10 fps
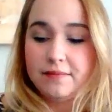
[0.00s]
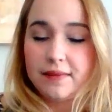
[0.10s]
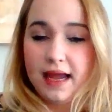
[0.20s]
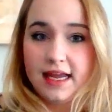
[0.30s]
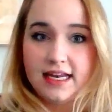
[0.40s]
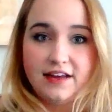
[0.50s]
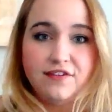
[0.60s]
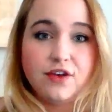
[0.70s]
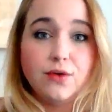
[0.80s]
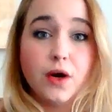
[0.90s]
and if
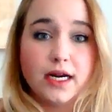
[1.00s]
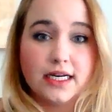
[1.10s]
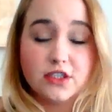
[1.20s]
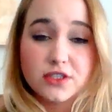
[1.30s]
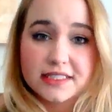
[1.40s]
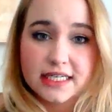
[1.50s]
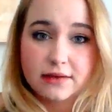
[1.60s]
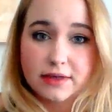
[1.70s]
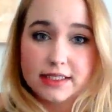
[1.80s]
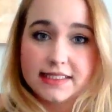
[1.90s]
you are interested in
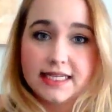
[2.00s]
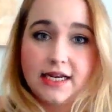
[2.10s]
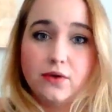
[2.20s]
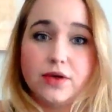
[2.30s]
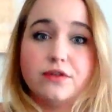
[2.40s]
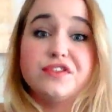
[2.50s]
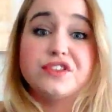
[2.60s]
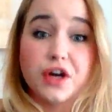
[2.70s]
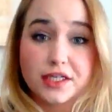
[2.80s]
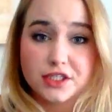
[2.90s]
real estate or you've
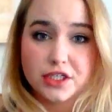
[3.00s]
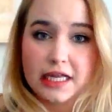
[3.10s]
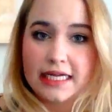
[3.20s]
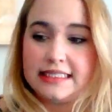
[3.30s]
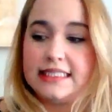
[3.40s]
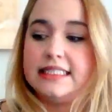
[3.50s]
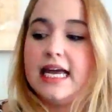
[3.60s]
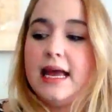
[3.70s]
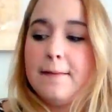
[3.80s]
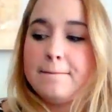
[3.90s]
started your classes,
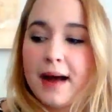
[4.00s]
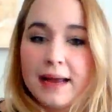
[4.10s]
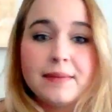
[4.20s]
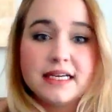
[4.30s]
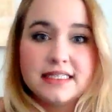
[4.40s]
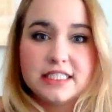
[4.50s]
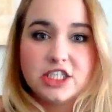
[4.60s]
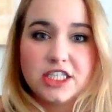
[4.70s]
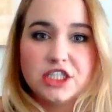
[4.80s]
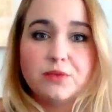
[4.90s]
my biggest
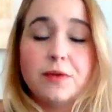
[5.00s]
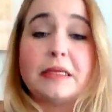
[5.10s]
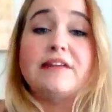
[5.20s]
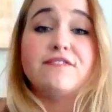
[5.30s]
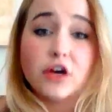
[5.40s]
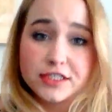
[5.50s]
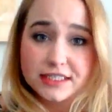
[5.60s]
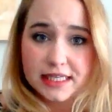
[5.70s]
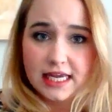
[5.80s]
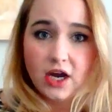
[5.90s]
suggestion would be first
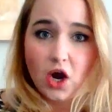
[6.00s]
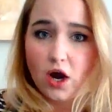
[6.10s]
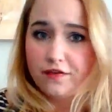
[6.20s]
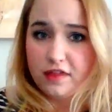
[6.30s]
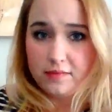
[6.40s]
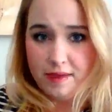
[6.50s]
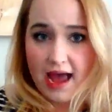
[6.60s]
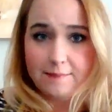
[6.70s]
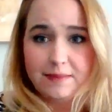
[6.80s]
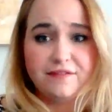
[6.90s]
thing off the bat,
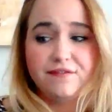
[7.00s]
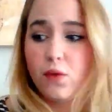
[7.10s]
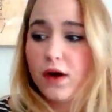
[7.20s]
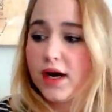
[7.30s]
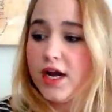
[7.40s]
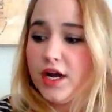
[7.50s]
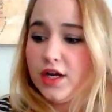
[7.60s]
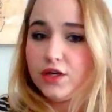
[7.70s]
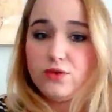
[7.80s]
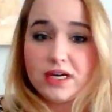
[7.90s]
before
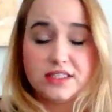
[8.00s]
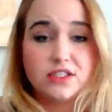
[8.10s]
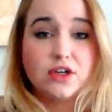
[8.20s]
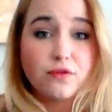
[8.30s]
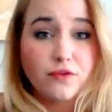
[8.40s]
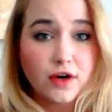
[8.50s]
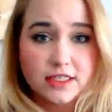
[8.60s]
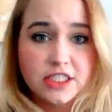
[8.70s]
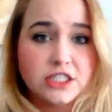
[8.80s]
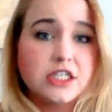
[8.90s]
you get so far
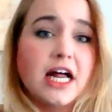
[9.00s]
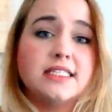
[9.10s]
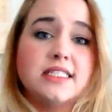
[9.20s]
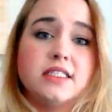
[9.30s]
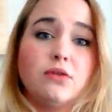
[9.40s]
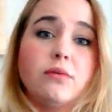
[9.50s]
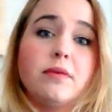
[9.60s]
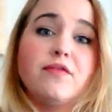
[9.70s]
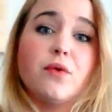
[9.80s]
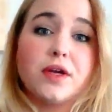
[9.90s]
into your classes or
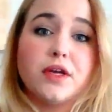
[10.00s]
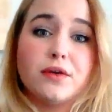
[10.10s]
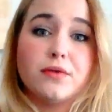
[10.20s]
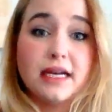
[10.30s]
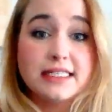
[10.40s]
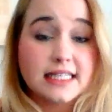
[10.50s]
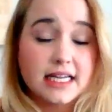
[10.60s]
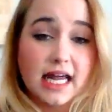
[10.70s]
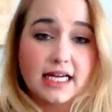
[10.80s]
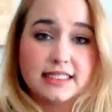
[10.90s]
before you get to the
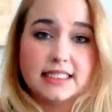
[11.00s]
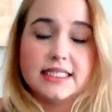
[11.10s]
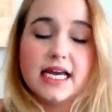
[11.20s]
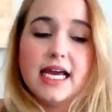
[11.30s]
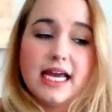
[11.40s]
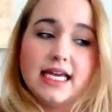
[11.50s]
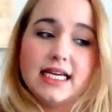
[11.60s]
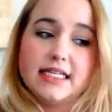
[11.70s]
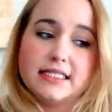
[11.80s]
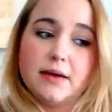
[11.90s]
classes,
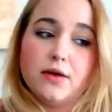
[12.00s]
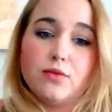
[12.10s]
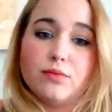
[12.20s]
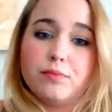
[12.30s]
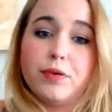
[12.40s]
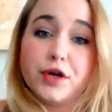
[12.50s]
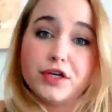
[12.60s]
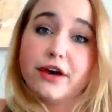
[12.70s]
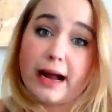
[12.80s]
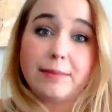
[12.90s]
is put your
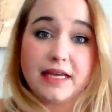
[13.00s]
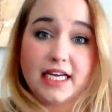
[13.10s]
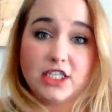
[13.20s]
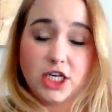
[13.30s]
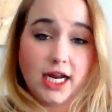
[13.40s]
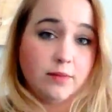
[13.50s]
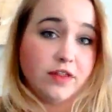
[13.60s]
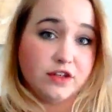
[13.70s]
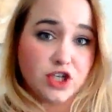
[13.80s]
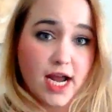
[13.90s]
application in with
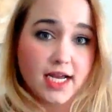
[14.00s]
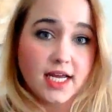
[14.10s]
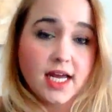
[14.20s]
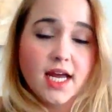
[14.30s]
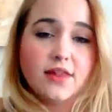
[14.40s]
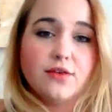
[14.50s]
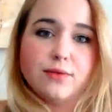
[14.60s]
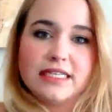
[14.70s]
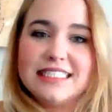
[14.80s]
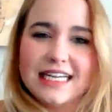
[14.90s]
Trek. The
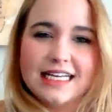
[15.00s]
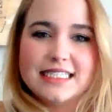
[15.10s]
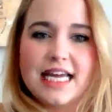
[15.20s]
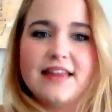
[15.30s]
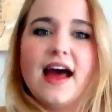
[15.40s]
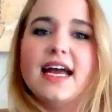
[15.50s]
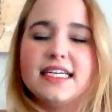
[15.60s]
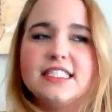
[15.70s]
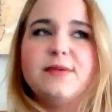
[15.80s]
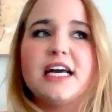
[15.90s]
reason I say that
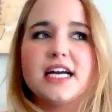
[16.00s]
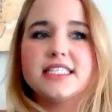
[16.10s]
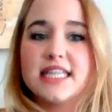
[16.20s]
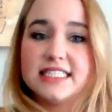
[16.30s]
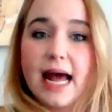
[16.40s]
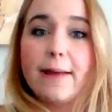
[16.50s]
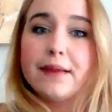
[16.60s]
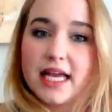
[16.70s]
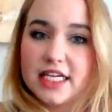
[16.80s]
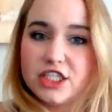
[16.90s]
is because this
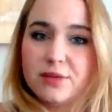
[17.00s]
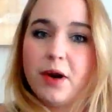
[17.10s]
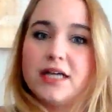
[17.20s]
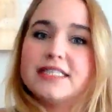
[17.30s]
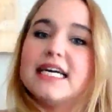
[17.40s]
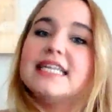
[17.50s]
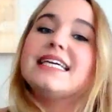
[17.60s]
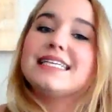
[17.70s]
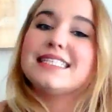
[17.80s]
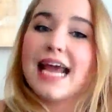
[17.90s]
application process can
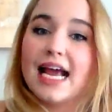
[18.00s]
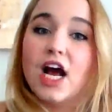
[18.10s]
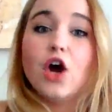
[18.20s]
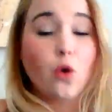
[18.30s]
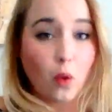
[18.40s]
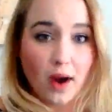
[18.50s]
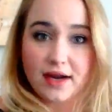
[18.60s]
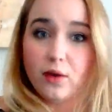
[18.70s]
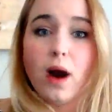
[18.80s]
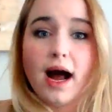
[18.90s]
take quite a
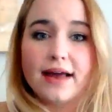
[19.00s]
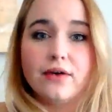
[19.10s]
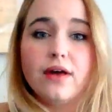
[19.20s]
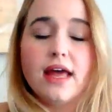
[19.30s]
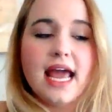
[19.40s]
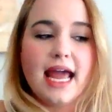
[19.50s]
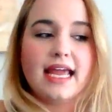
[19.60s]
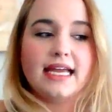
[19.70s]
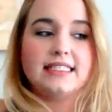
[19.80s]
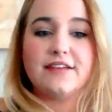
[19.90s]
while,
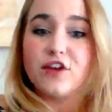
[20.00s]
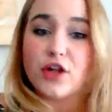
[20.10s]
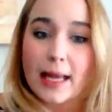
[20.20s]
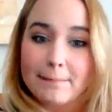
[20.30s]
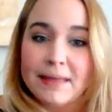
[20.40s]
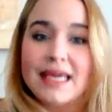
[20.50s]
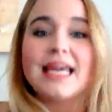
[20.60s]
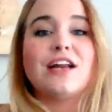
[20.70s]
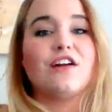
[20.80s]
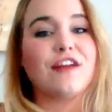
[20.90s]
and if you're like me and
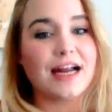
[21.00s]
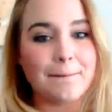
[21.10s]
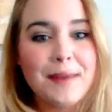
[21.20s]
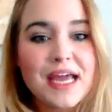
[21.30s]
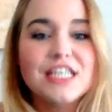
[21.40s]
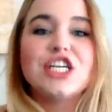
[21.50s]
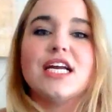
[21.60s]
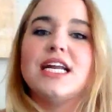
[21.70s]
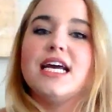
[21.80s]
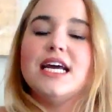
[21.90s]
you're very
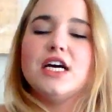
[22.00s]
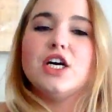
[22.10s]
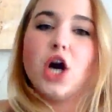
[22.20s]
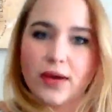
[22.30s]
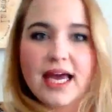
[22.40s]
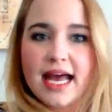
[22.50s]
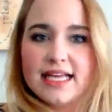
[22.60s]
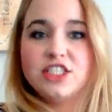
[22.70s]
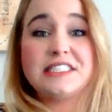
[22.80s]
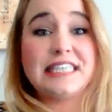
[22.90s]
impatient, going ahead and
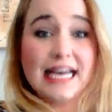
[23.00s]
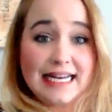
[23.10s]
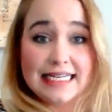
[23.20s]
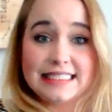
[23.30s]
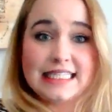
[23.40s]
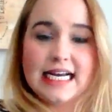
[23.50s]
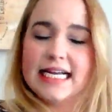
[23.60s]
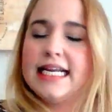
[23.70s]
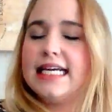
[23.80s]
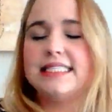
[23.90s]
just getting it done
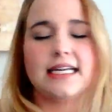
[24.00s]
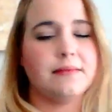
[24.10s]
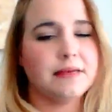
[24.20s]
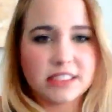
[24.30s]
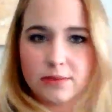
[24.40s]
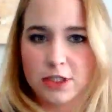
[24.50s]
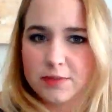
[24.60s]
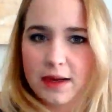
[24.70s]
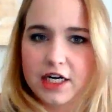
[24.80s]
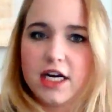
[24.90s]
is going to be so much
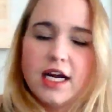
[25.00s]
better.